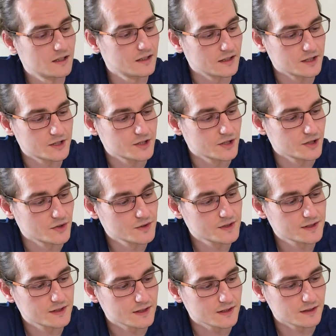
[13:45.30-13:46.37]

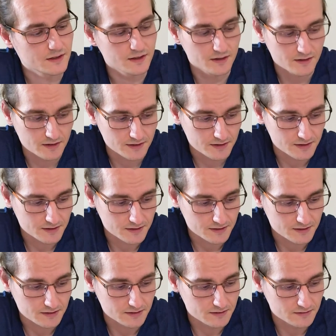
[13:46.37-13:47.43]
issues,
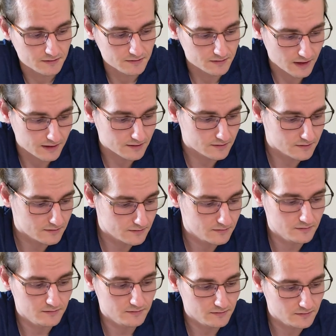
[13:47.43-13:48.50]
then
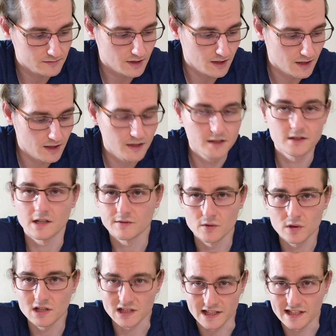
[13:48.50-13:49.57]
you have
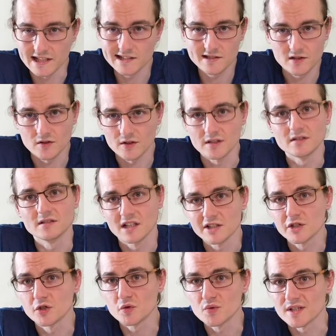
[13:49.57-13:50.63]
to clean it or
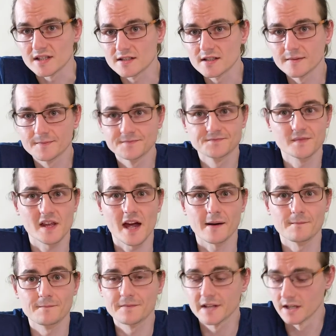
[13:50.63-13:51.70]
not use it. Yeah.
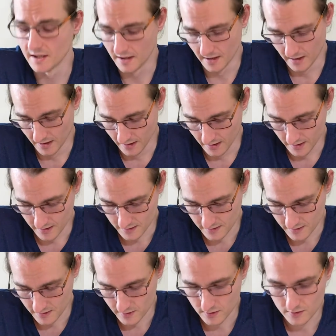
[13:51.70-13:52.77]

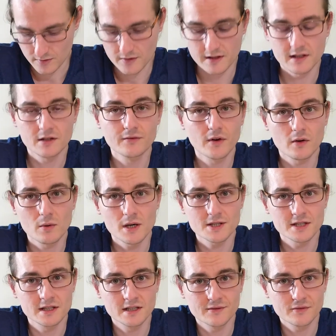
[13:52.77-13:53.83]
So thank you for
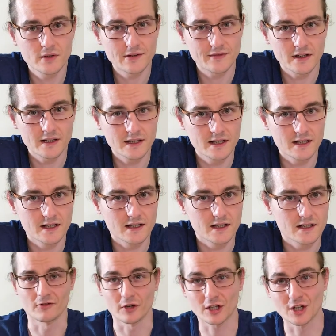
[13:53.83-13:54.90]
watching. If you have
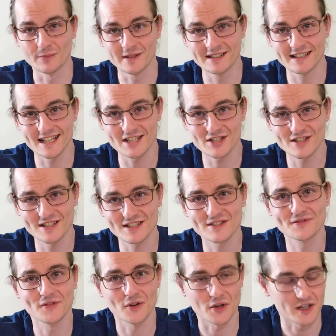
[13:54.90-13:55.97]
any
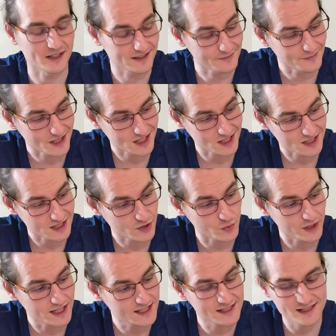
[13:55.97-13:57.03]
recommendations for better
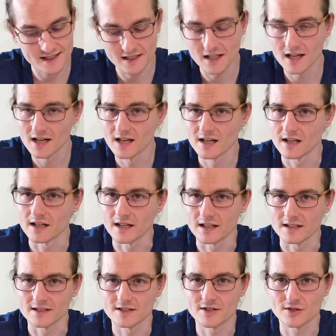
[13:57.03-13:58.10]
tweaks
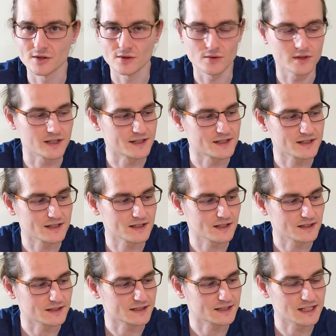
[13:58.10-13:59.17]
to this
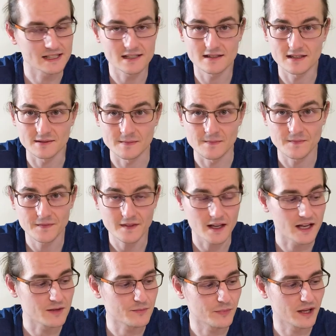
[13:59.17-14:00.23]
system,
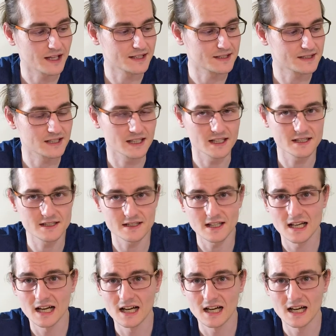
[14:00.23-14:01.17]
APS-Cs